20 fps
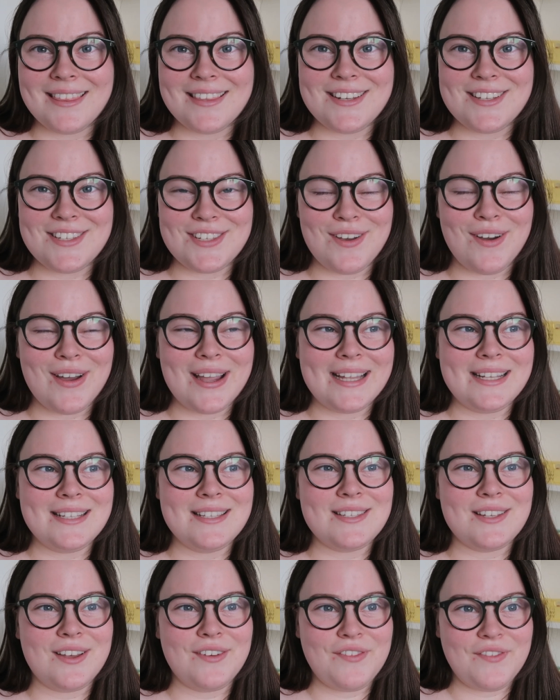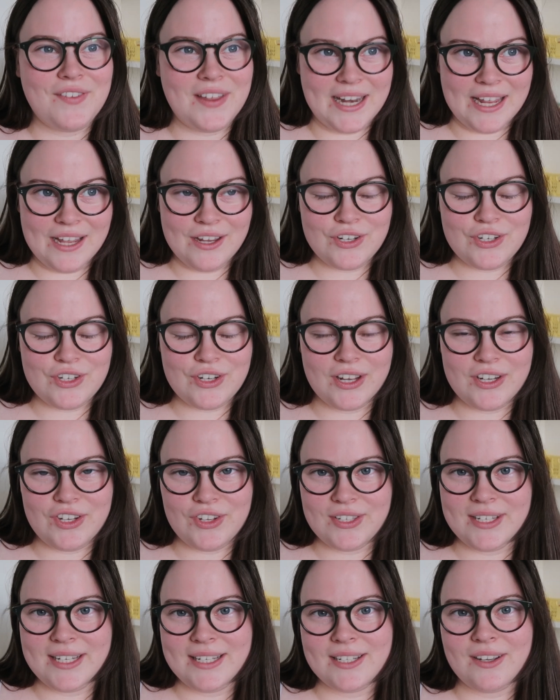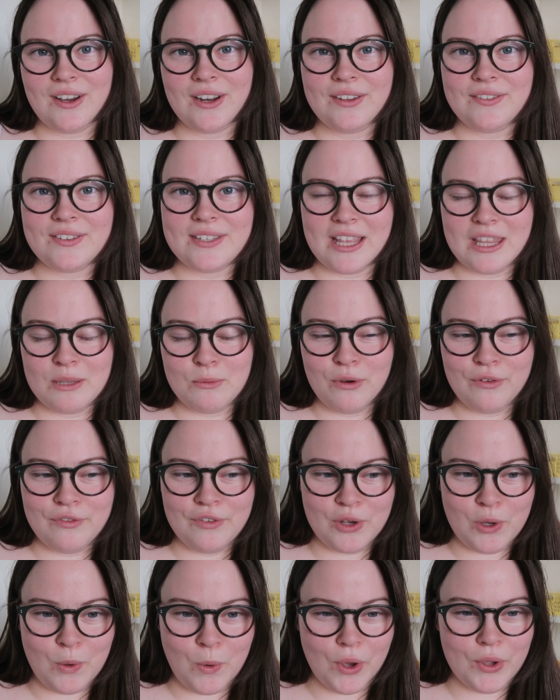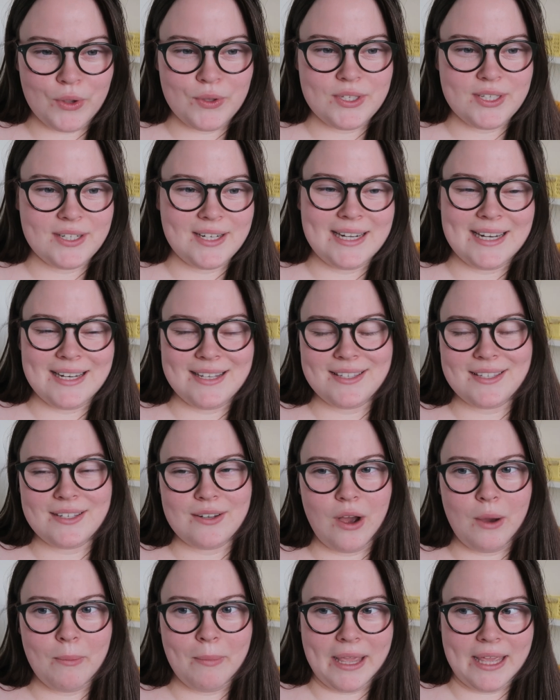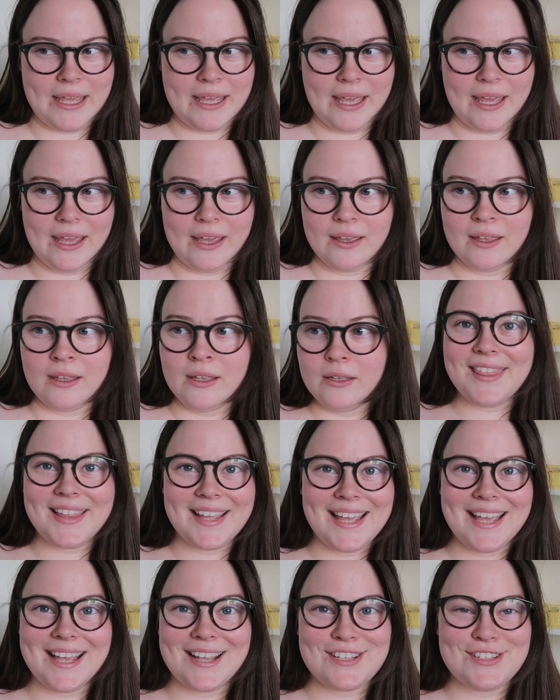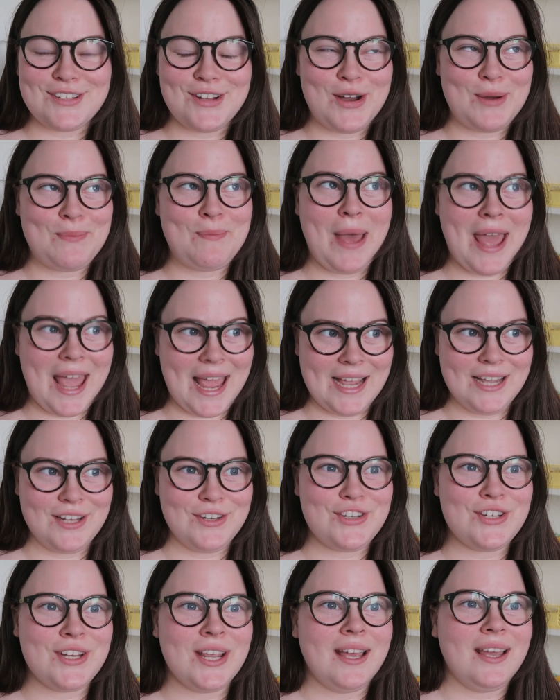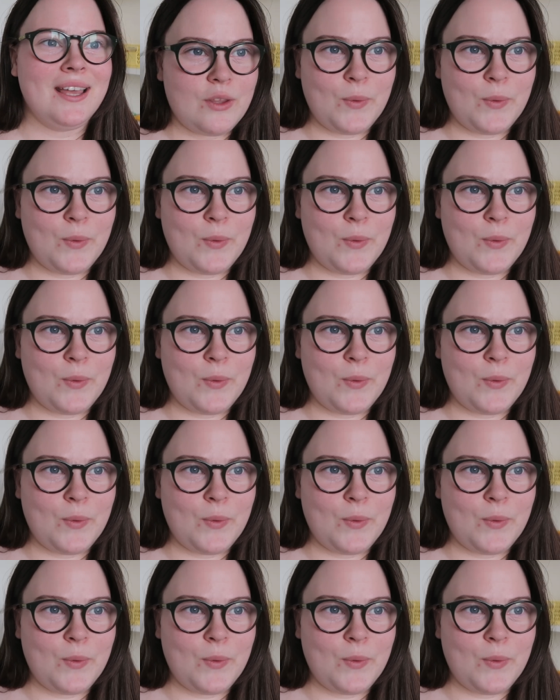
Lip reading: The designs are finished. I just need to kind of send them off for quotes and I need to start making the Kickstarter page.